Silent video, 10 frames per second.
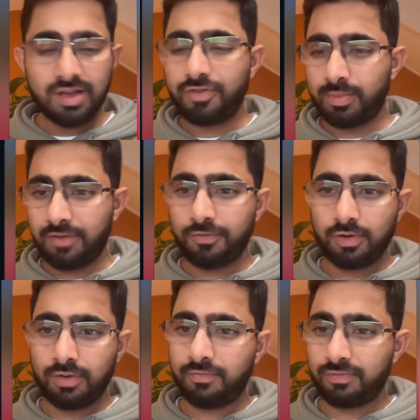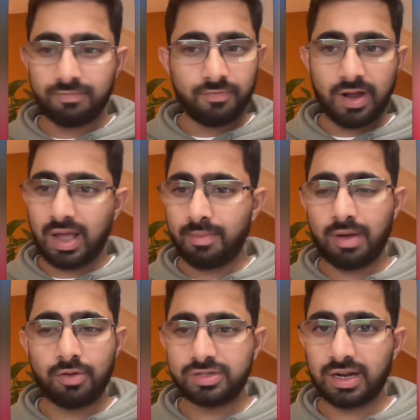from my phone when I'm
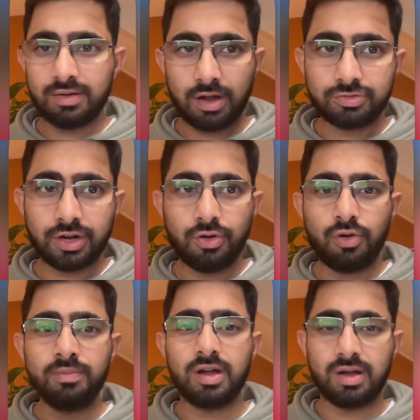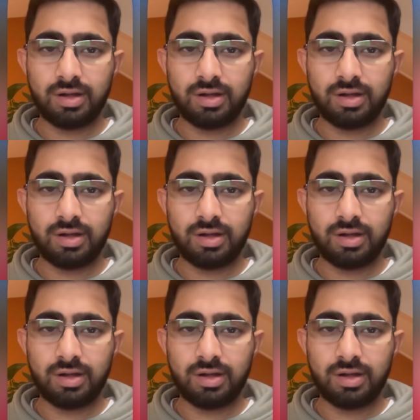outside home